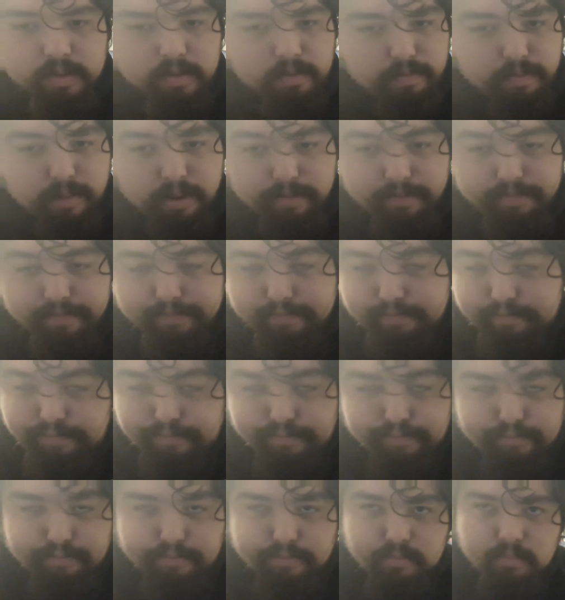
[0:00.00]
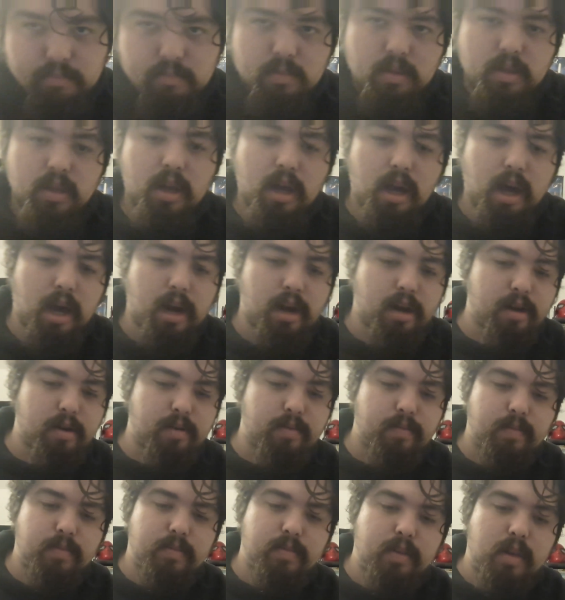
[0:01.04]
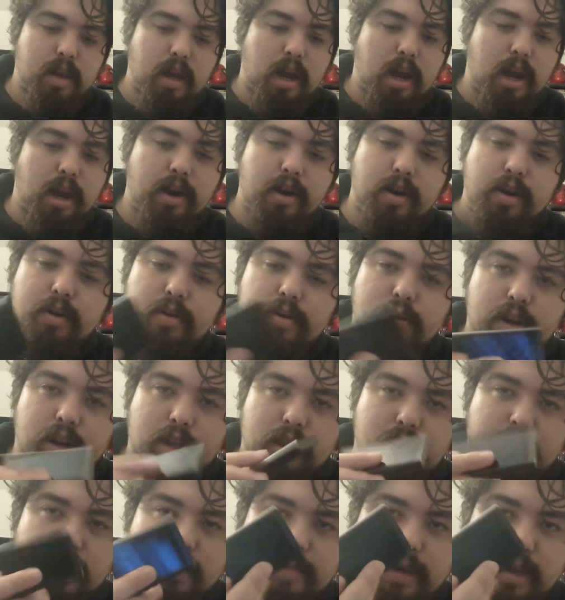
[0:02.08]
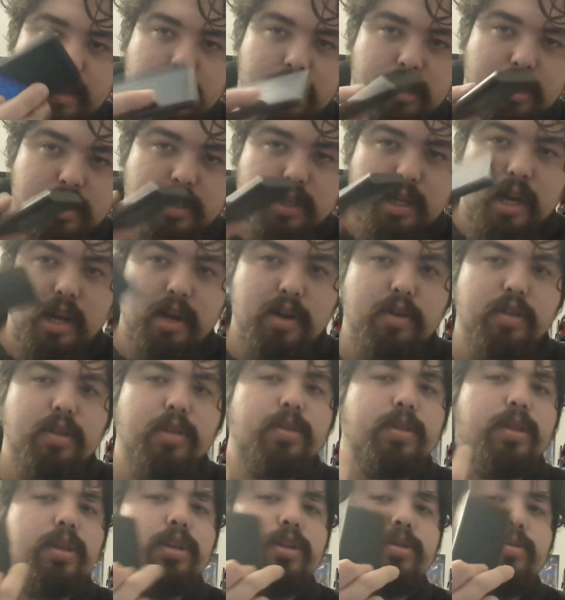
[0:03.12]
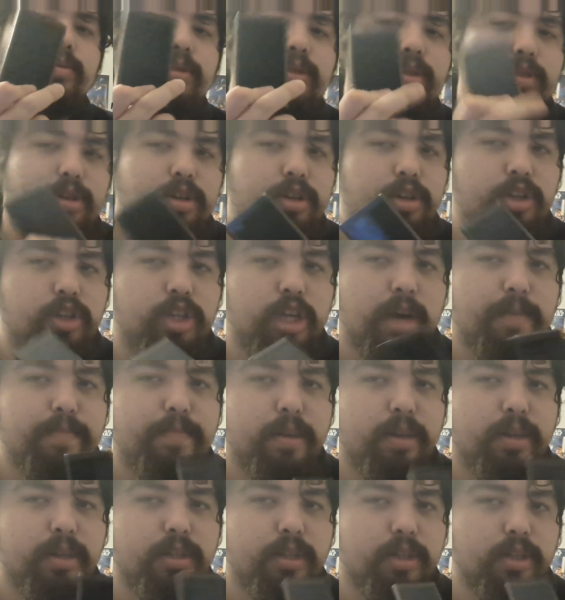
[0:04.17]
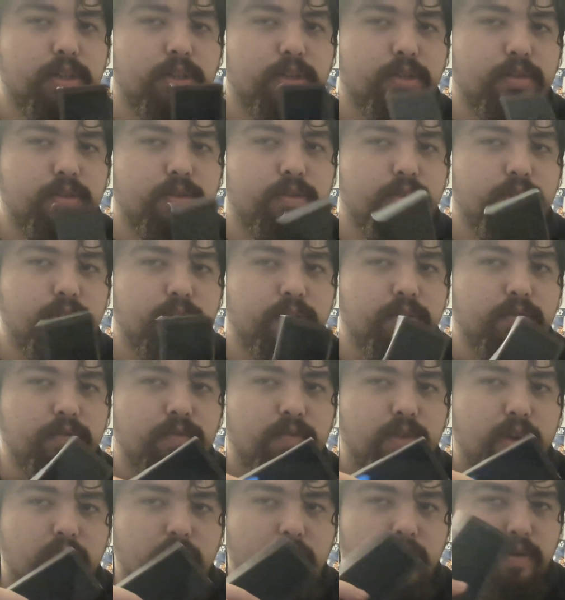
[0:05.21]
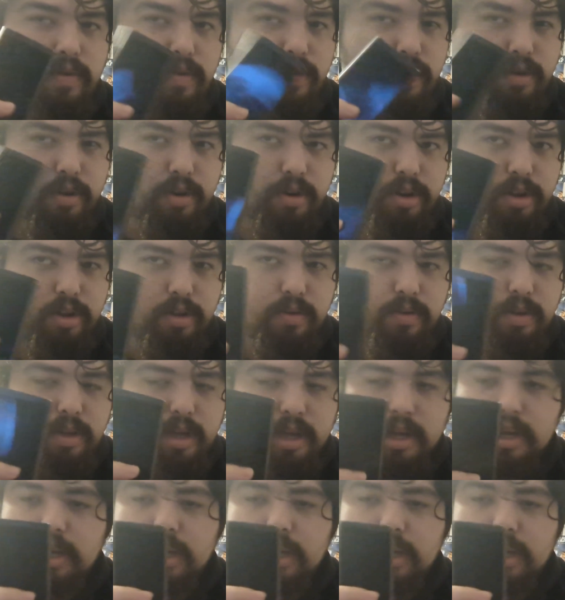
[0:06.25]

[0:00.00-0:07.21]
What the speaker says: but I don't know. I don't know anything about these. I know that these ones are Japanese exclusive or UK